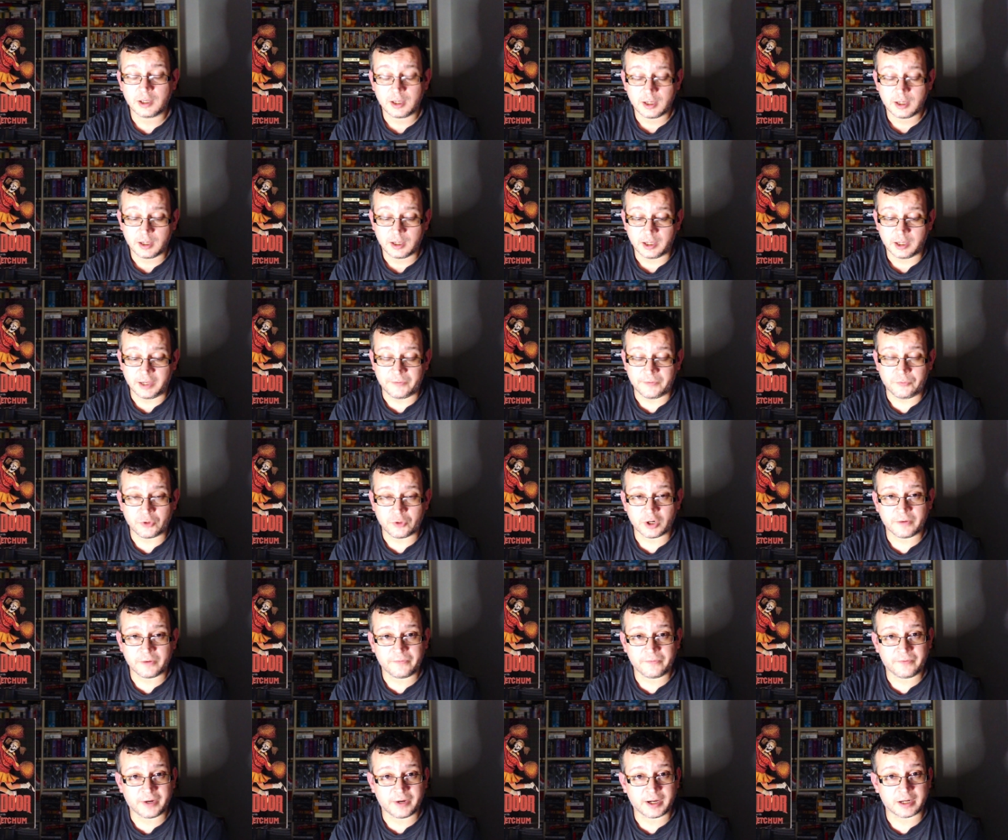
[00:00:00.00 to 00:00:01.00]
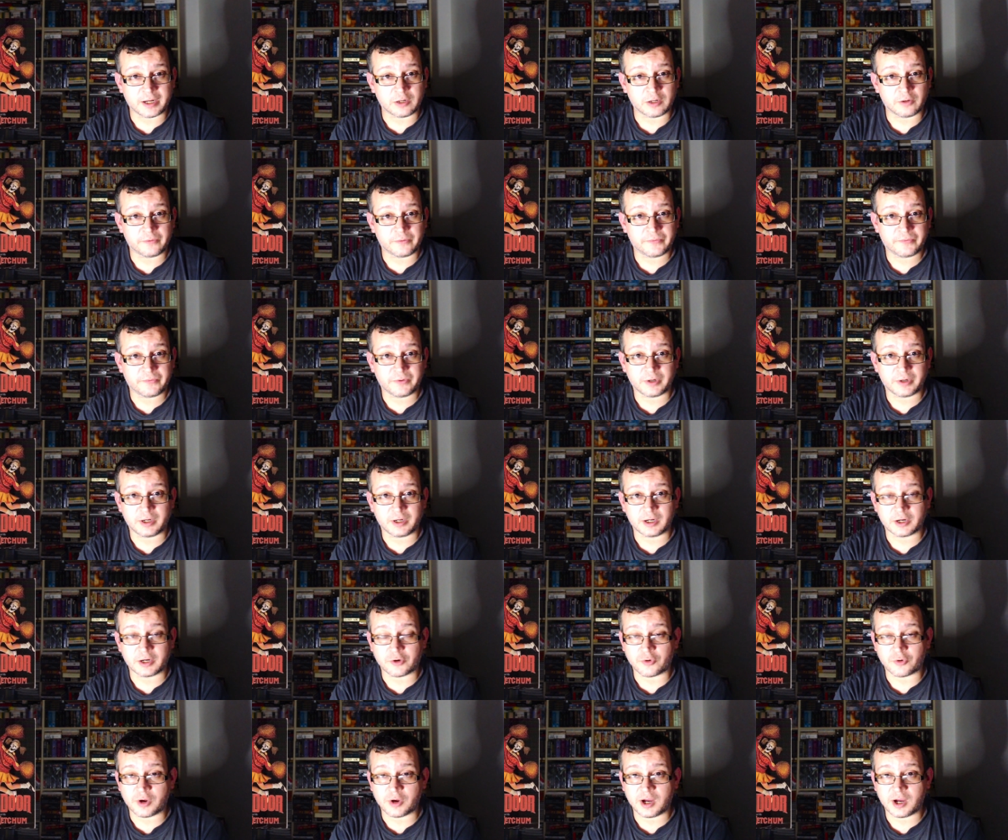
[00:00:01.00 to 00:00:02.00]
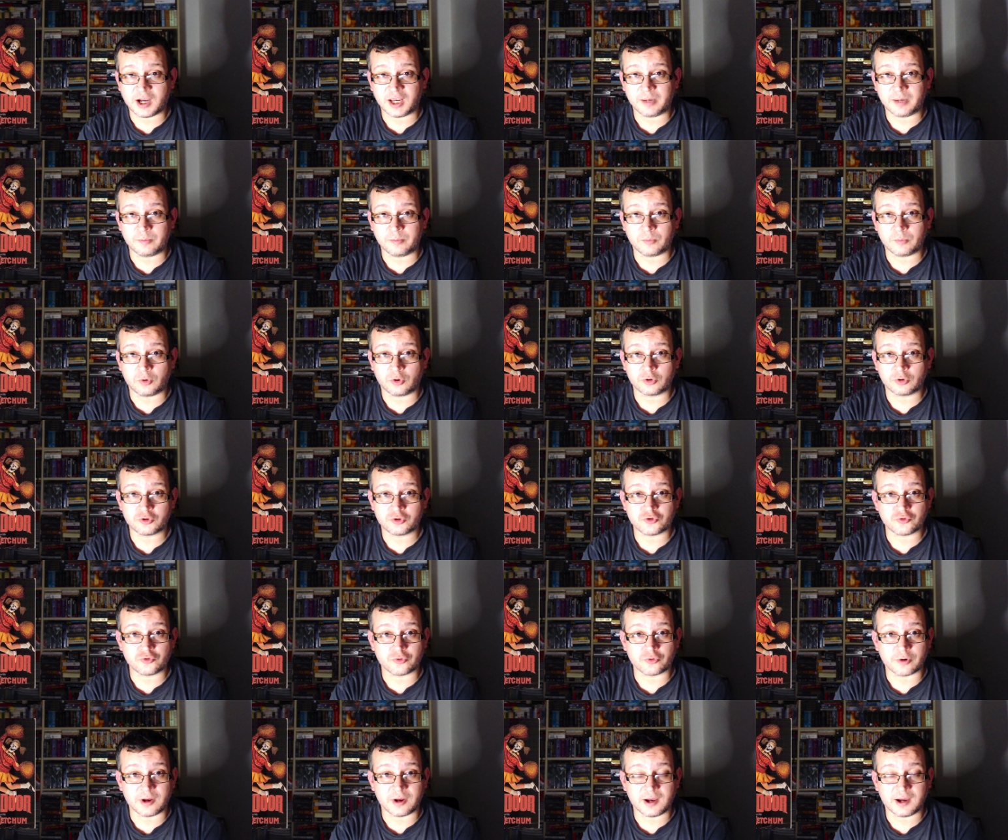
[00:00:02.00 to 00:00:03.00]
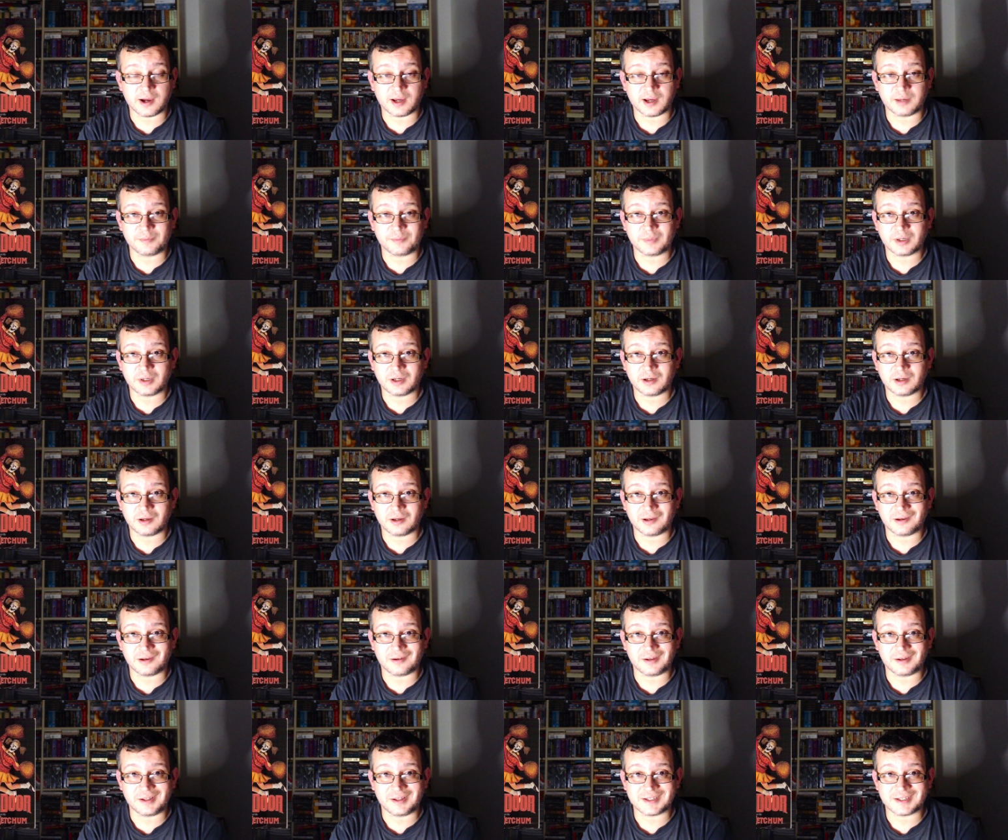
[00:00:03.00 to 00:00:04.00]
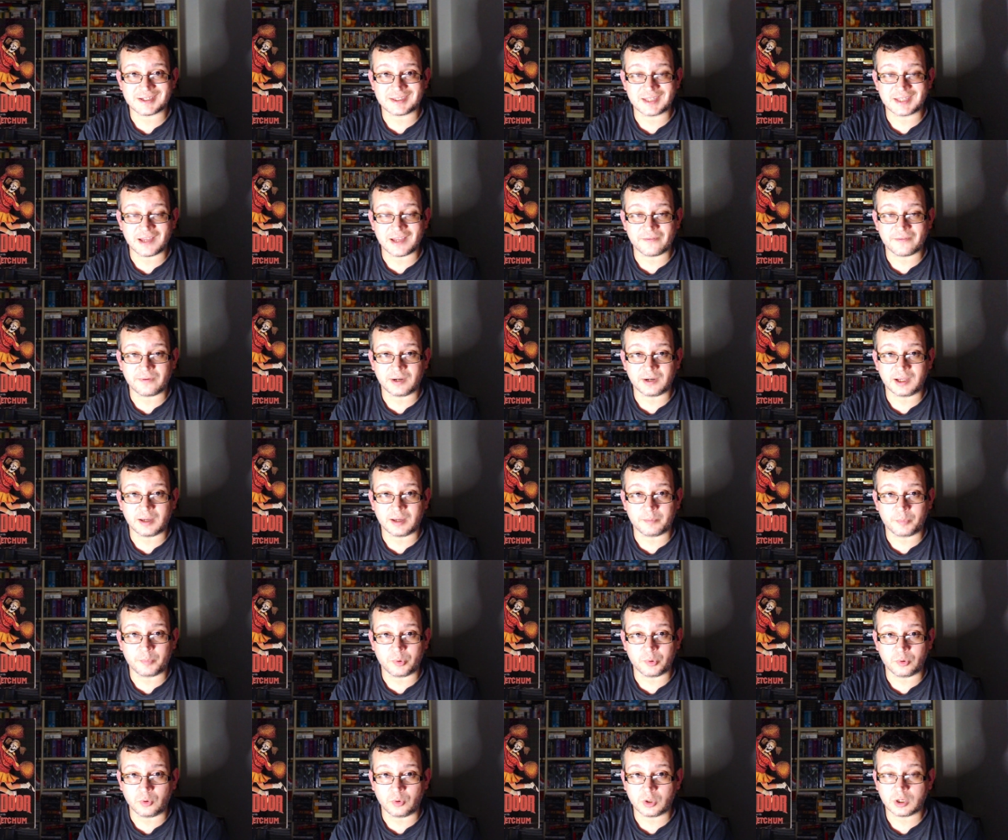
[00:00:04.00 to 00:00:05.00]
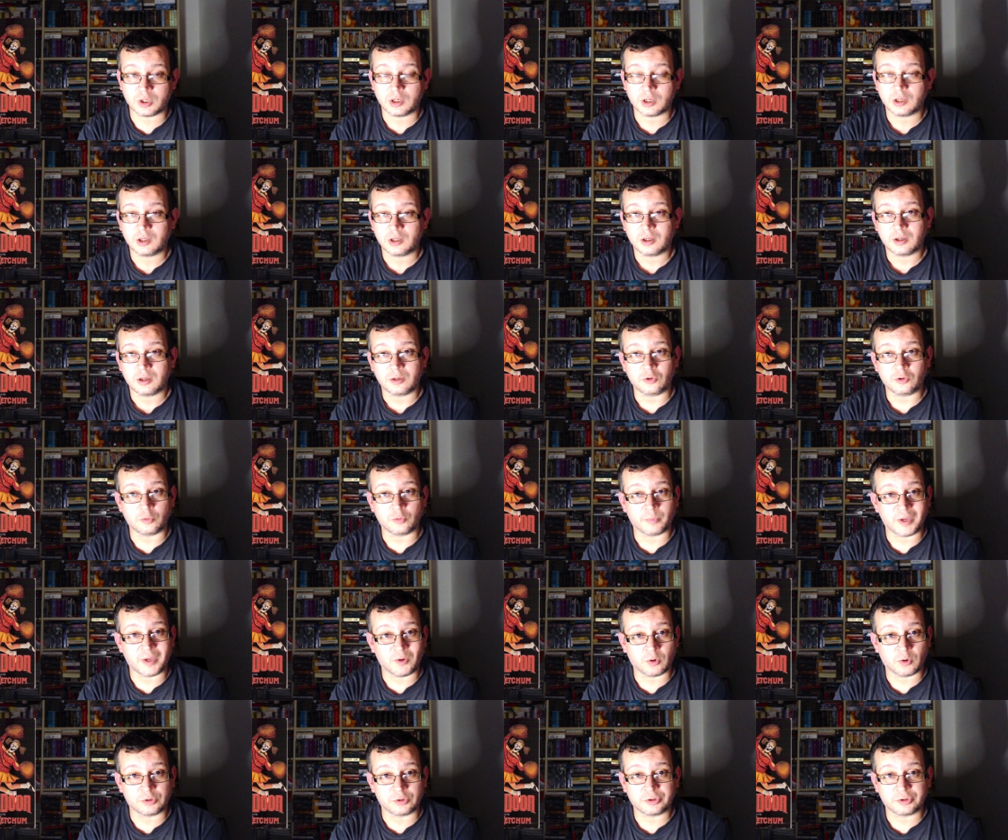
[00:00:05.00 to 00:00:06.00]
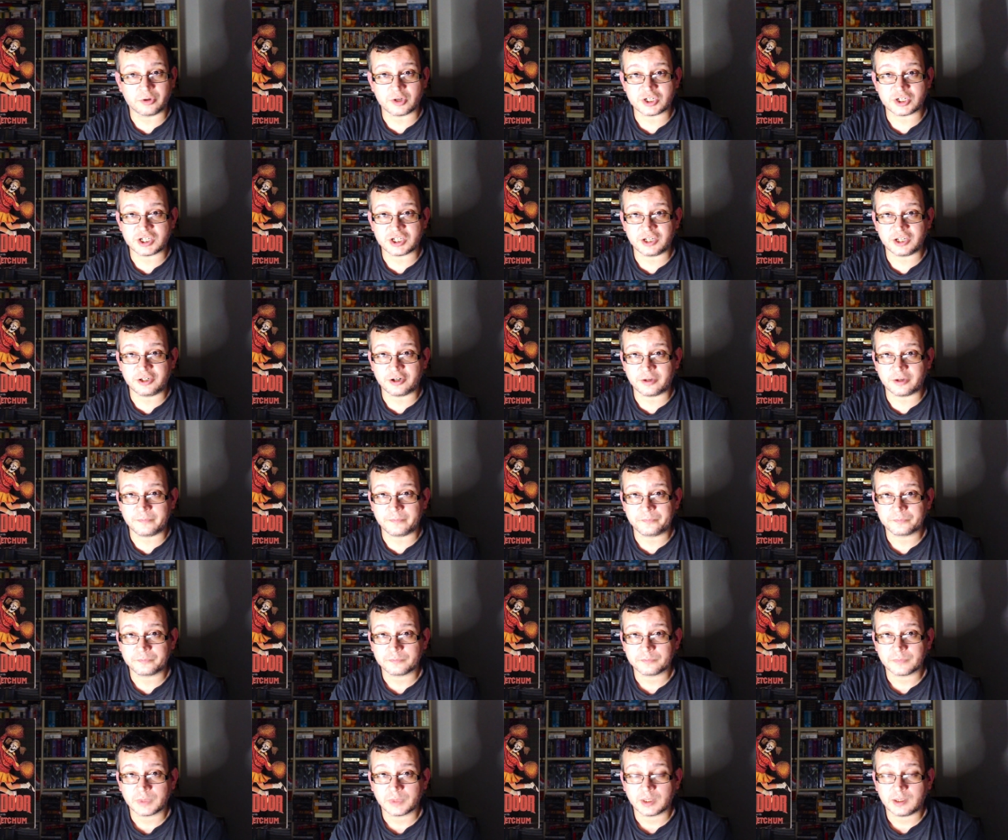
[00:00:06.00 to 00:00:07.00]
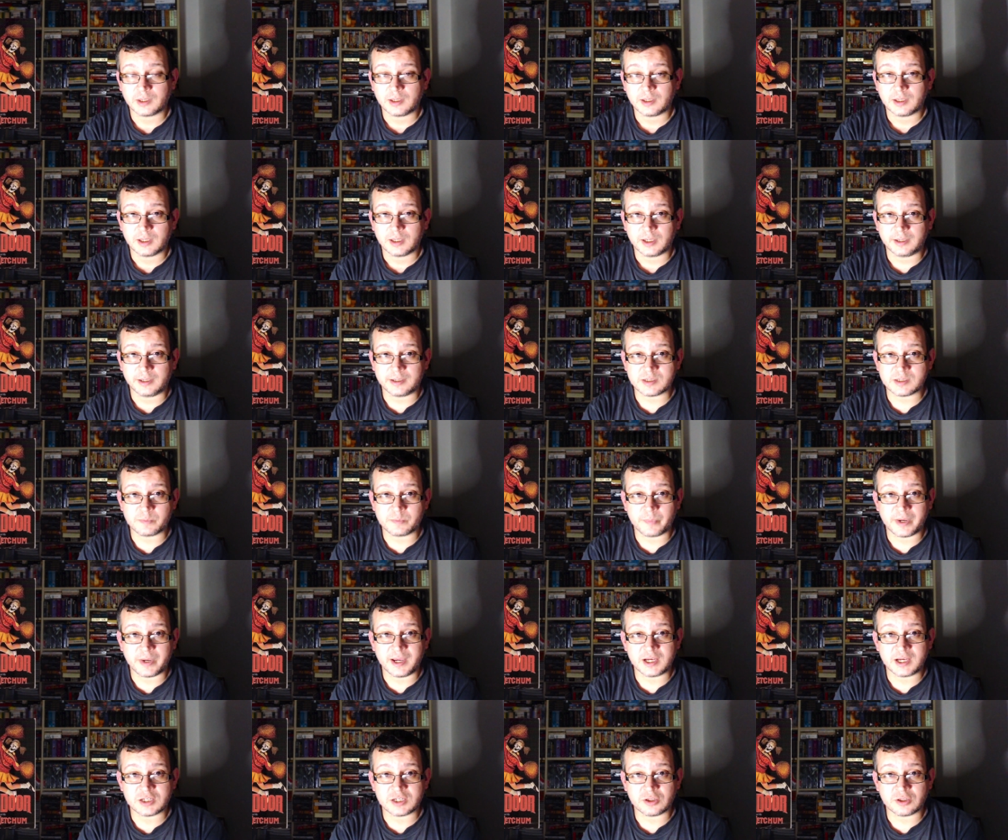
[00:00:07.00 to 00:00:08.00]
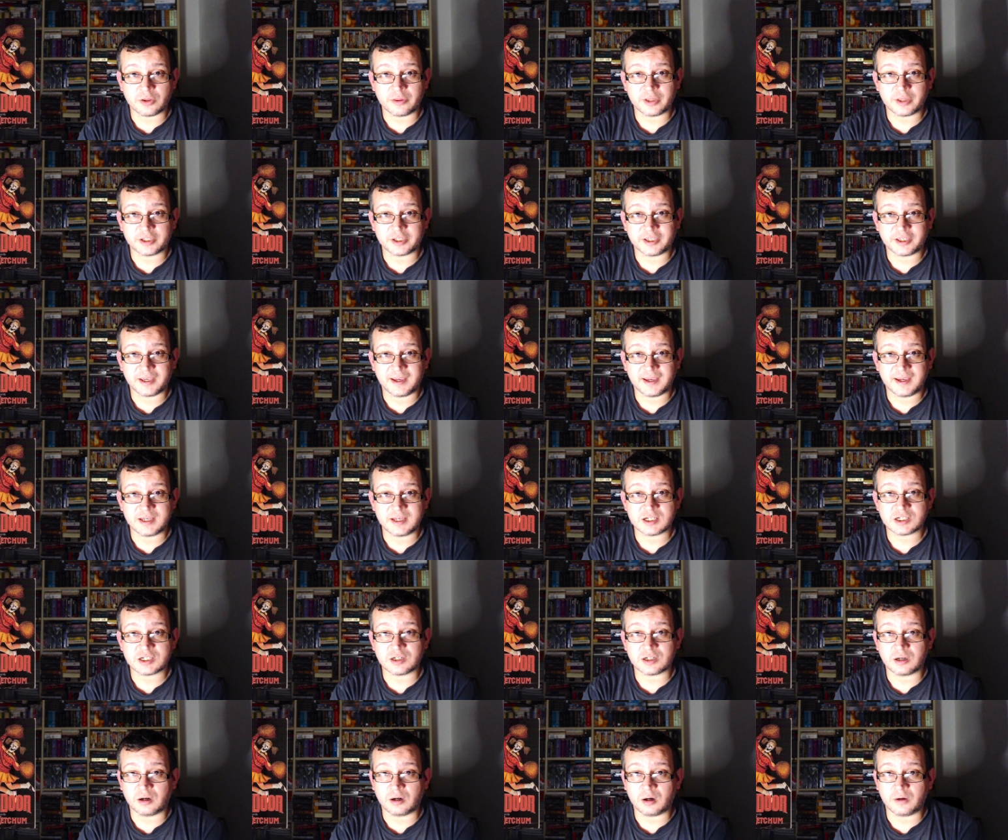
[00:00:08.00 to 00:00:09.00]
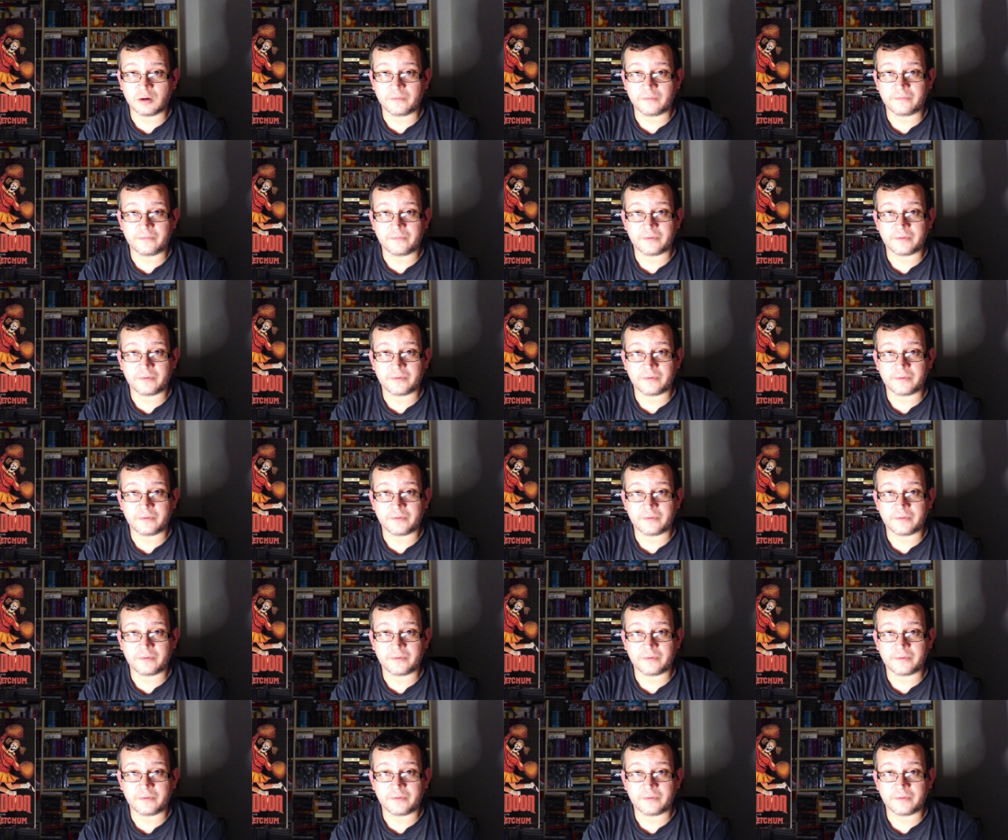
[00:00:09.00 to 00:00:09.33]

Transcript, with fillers: If you're a fan of uh, crime or true crime, uh, it's definitely a book you may want to consider. It is based on the case of uh,